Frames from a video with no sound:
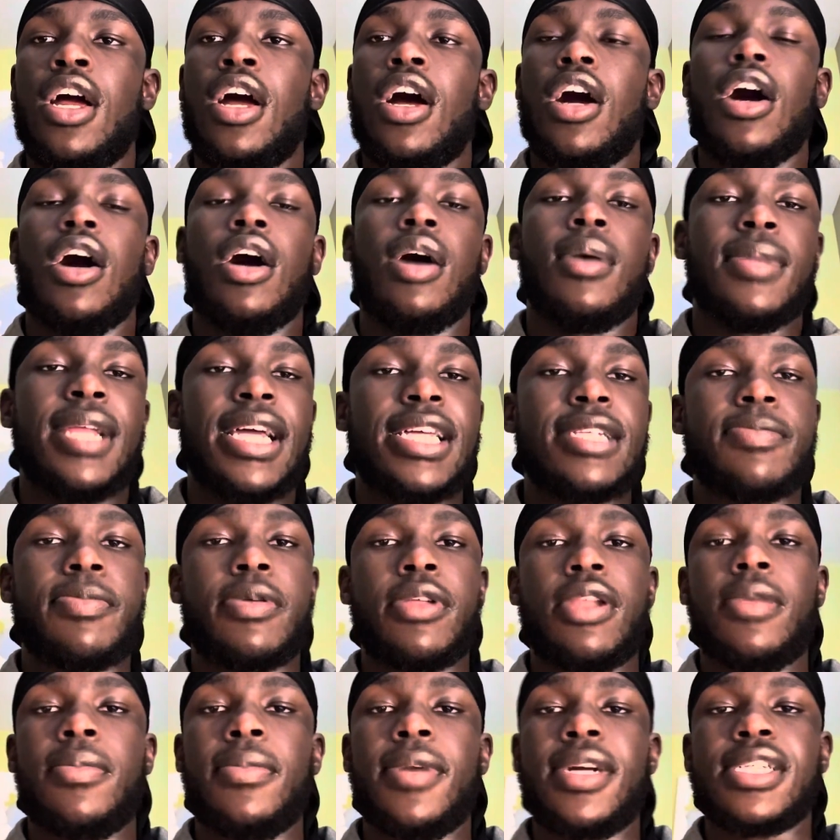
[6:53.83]
Um, that's
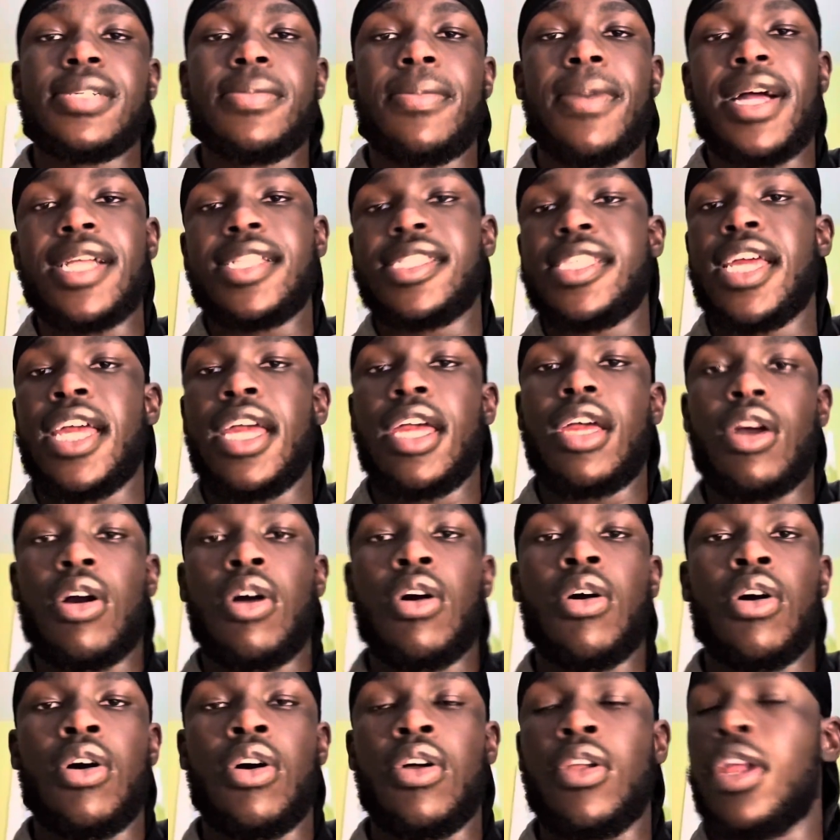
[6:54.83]
pretty much my take
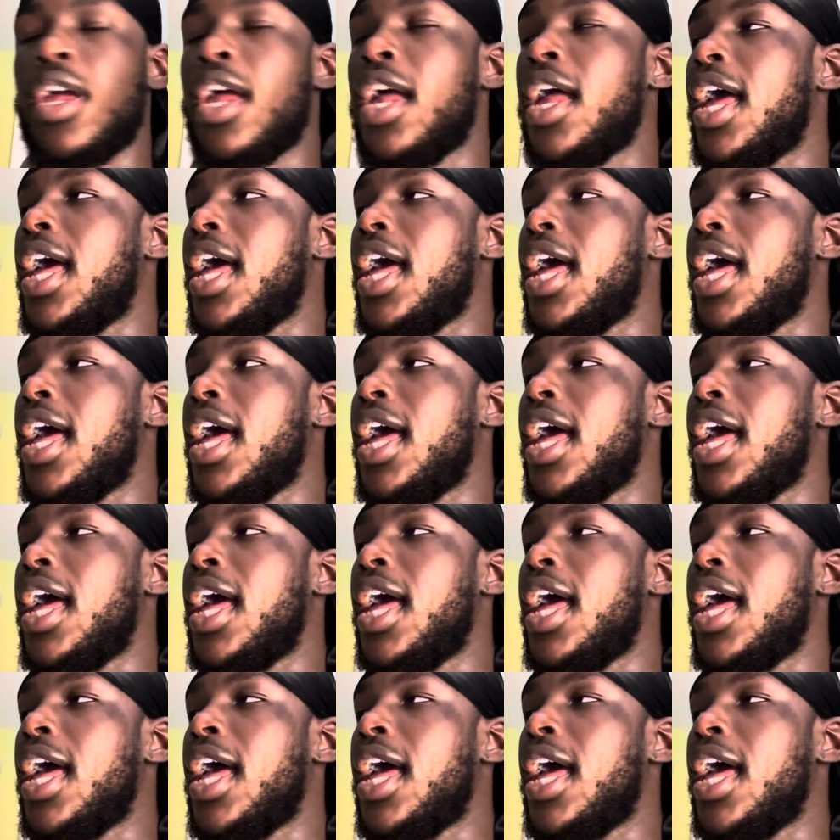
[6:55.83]
on